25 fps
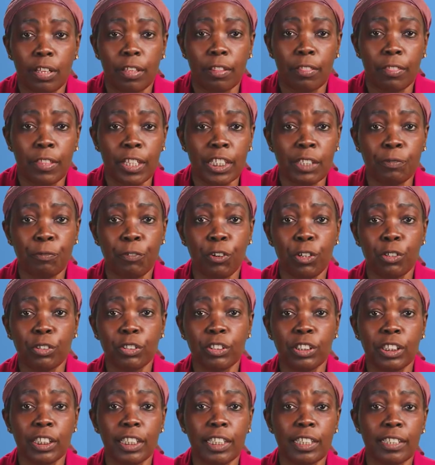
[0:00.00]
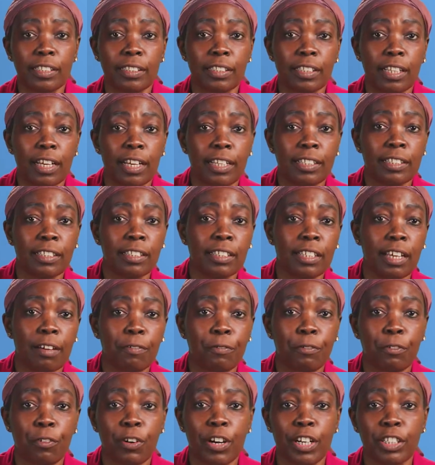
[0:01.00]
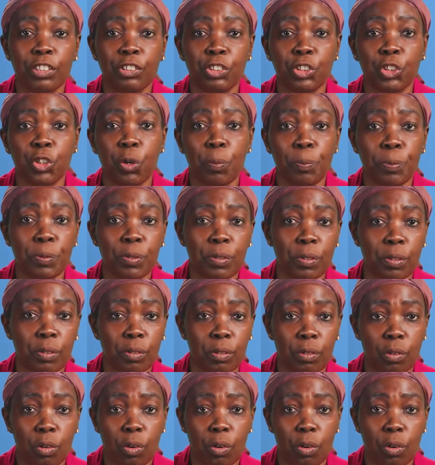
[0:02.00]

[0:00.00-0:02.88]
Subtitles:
These volunteers and staff run shops